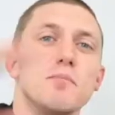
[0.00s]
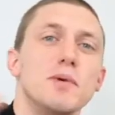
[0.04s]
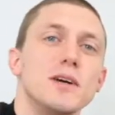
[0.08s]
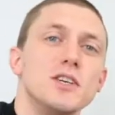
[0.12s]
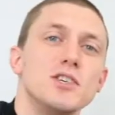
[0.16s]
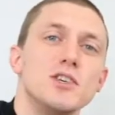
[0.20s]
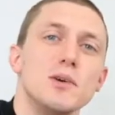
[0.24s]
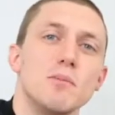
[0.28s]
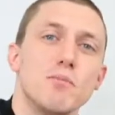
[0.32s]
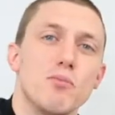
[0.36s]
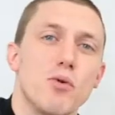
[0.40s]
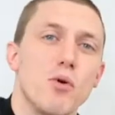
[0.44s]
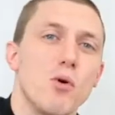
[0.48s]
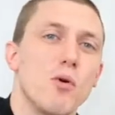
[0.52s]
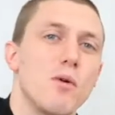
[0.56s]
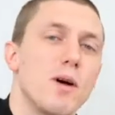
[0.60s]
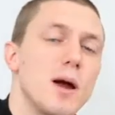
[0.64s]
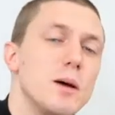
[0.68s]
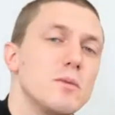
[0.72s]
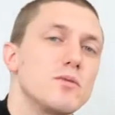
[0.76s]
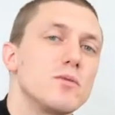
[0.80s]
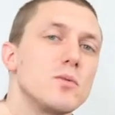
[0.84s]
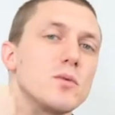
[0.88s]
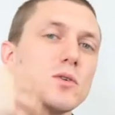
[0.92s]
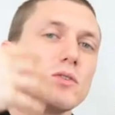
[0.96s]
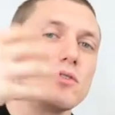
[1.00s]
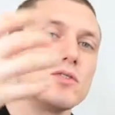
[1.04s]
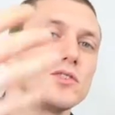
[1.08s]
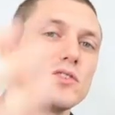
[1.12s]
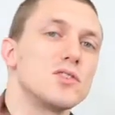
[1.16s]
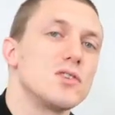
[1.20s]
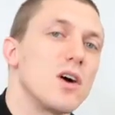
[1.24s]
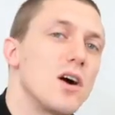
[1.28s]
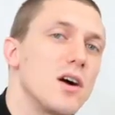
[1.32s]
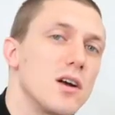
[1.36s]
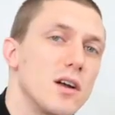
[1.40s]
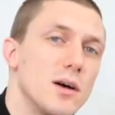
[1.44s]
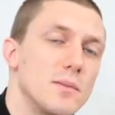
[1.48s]
pitching programs where
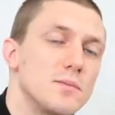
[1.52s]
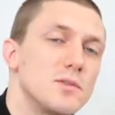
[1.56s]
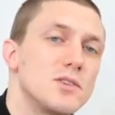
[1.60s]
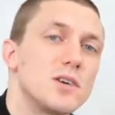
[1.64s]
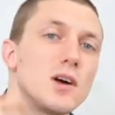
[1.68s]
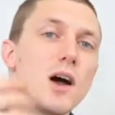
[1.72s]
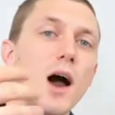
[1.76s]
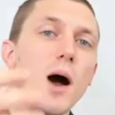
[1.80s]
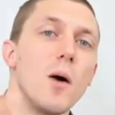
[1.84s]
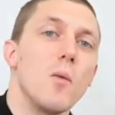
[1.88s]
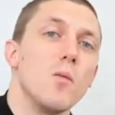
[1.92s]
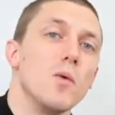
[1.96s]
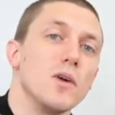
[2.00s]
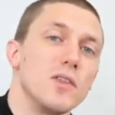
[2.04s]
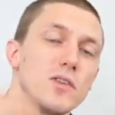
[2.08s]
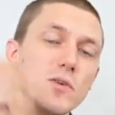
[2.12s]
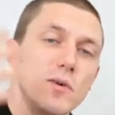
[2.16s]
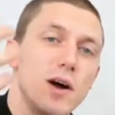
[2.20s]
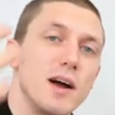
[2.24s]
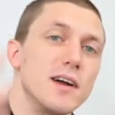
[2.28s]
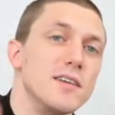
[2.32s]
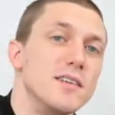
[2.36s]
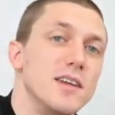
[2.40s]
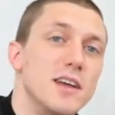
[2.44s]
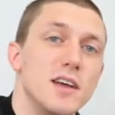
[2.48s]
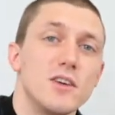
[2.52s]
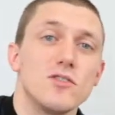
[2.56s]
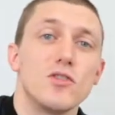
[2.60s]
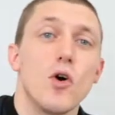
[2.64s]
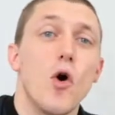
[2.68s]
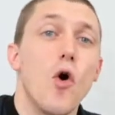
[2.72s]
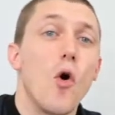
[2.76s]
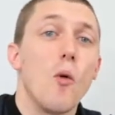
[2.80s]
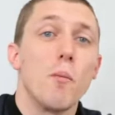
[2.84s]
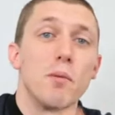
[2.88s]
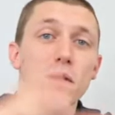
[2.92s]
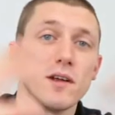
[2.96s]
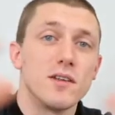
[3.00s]
startups come with their ideas
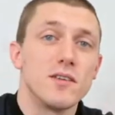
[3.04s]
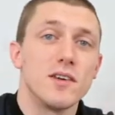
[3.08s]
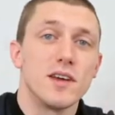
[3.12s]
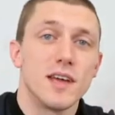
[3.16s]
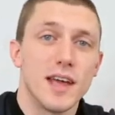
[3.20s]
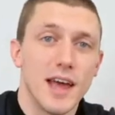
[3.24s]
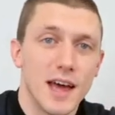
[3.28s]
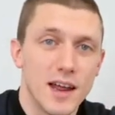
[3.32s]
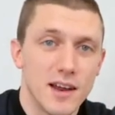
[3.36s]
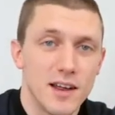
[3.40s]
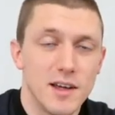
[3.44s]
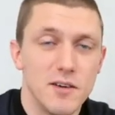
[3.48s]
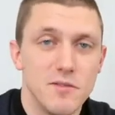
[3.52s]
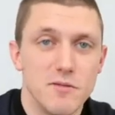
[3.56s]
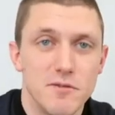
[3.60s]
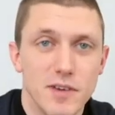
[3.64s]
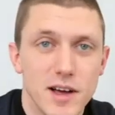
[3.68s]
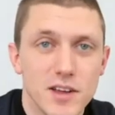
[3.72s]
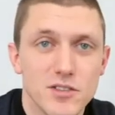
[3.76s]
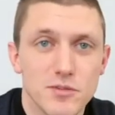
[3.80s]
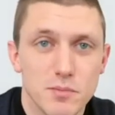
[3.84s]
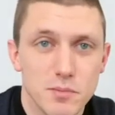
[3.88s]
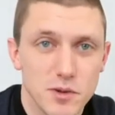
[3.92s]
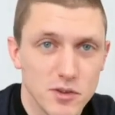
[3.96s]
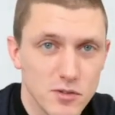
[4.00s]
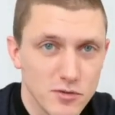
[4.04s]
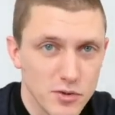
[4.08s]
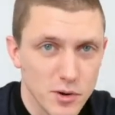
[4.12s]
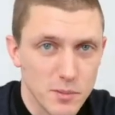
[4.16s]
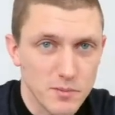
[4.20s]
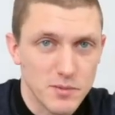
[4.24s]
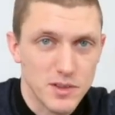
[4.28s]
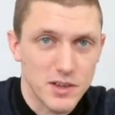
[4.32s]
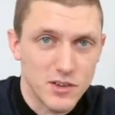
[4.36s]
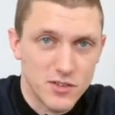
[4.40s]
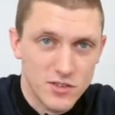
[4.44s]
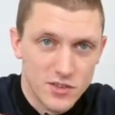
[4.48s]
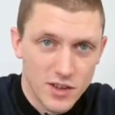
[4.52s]
hoping to get investments from
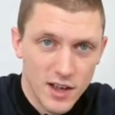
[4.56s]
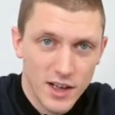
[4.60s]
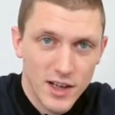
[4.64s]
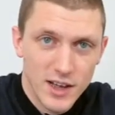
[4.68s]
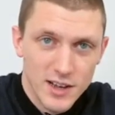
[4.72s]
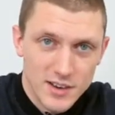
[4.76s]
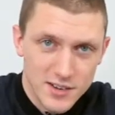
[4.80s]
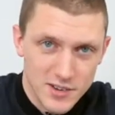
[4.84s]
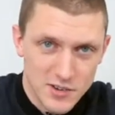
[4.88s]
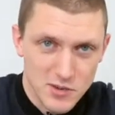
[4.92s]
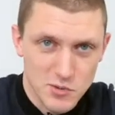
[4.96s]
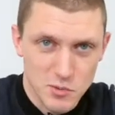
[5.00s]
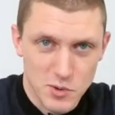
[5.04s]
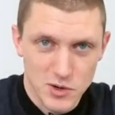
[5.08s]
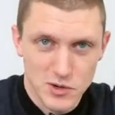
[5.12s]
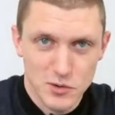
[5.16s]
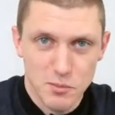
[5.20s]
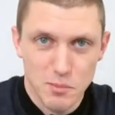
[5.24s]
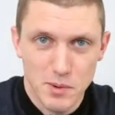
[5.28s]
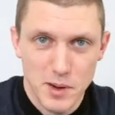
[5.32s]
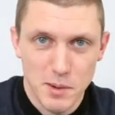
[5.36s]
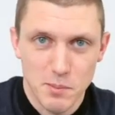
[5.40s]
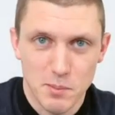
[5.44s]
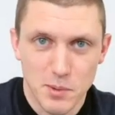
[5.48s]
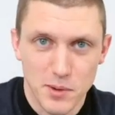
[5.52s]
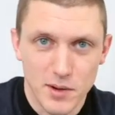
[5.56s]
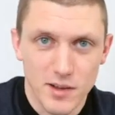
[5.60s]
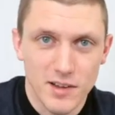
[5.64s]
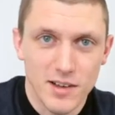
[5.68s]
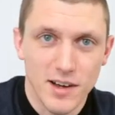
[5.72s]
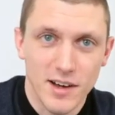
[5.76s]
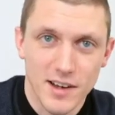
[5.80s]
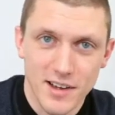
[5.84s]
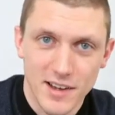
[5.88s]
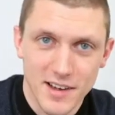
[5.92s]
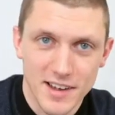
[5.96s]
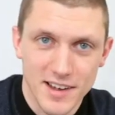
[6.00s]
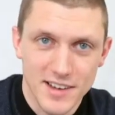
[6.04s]
these rich people
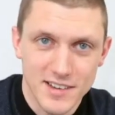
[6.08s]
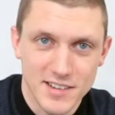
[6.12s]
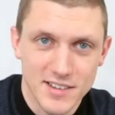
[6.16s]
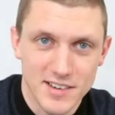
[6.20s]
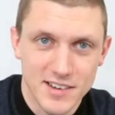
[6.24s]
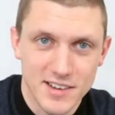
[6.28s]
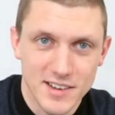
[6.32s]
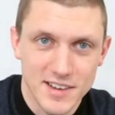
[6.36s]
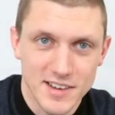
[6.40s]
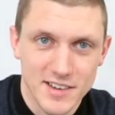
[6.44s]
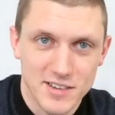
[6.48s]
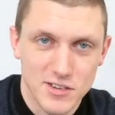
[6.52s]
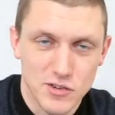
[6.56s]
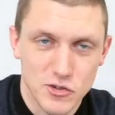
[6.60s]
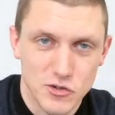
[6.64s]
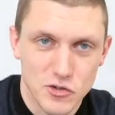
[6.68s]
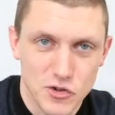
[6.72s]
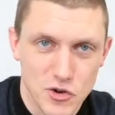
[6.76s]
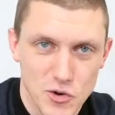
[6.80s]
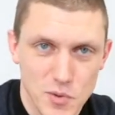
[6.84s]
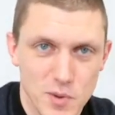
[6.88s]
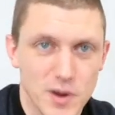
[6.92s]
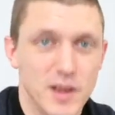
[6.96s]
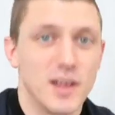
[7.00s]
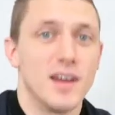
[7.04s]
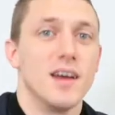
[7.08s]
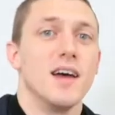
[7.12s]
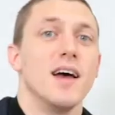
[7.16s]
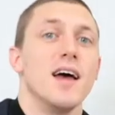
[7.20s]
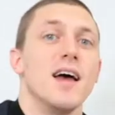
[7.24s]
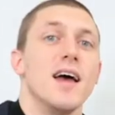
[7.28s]
in the jury.